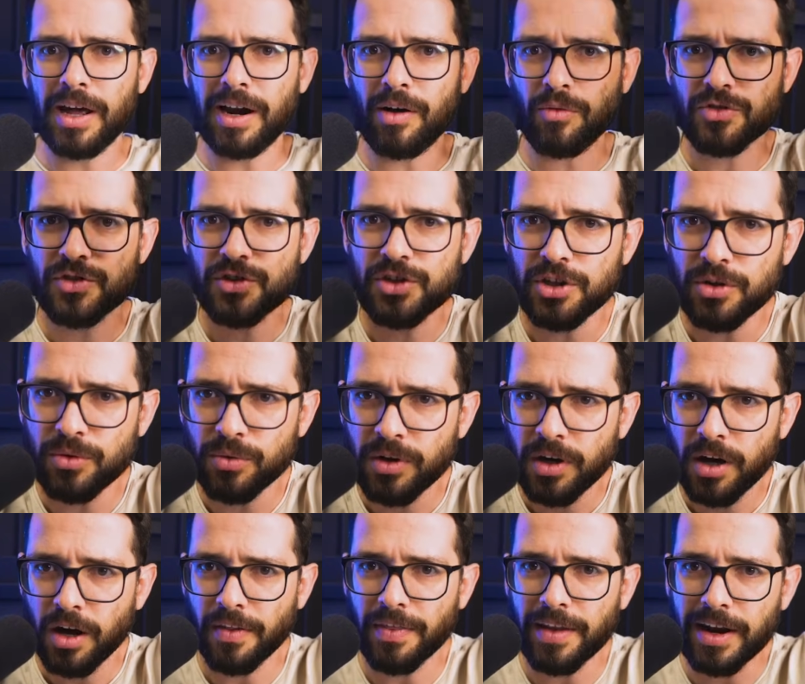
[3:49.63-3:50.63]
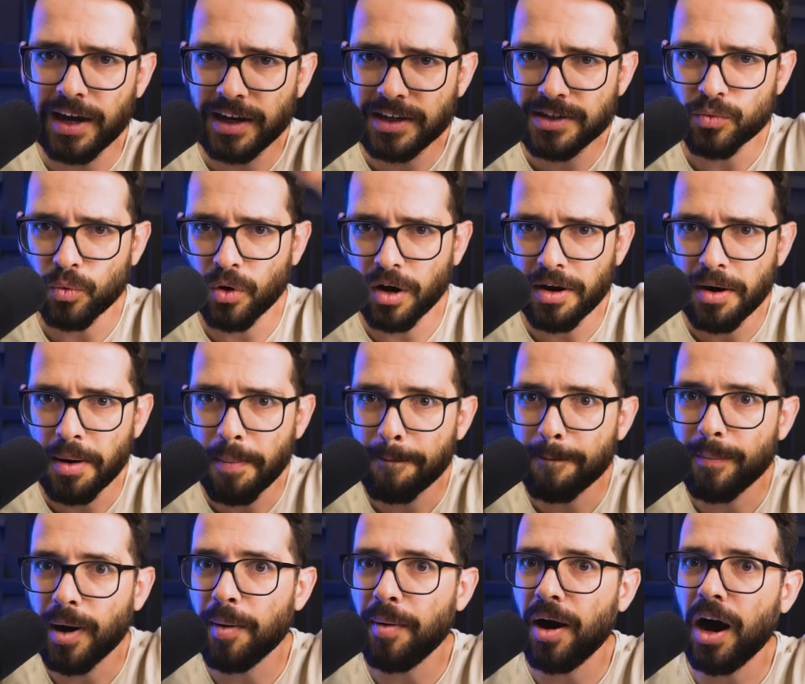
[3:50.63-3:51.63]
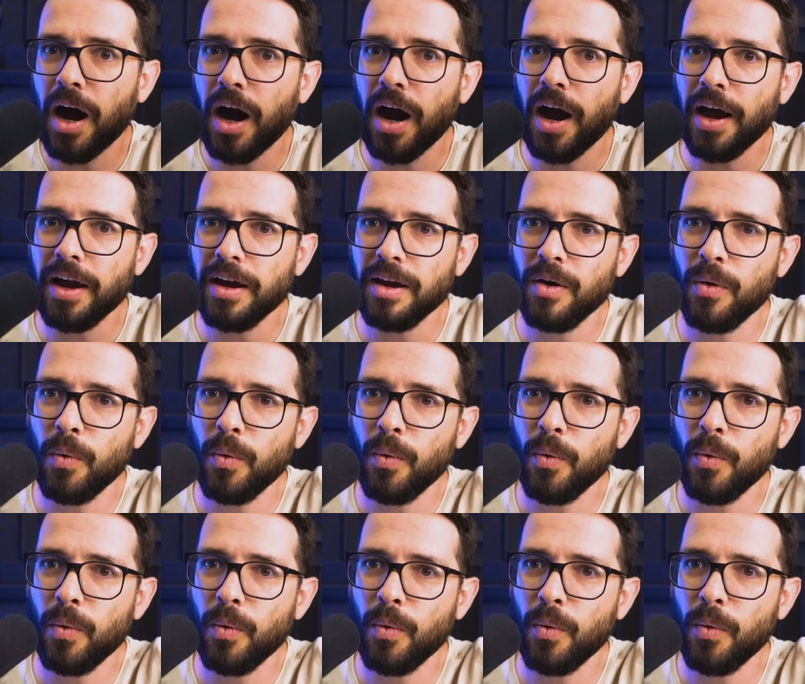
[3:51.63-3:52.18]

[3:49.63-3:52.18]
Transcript: I'll see you on the next one. Bye-bye.